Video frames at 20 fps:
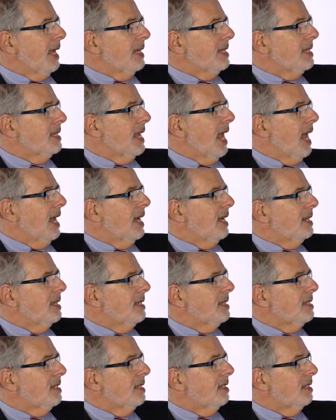as
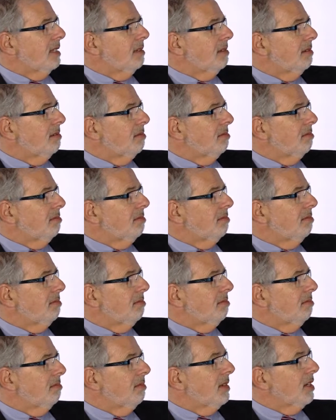Canada's
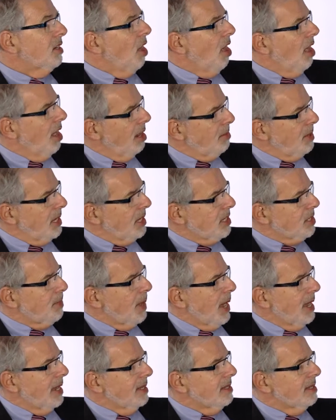economy
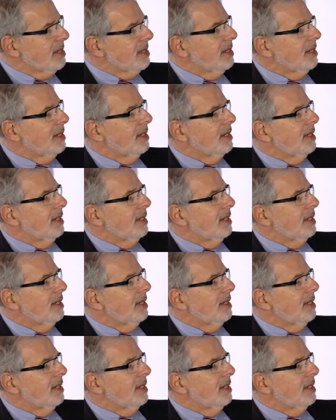expands,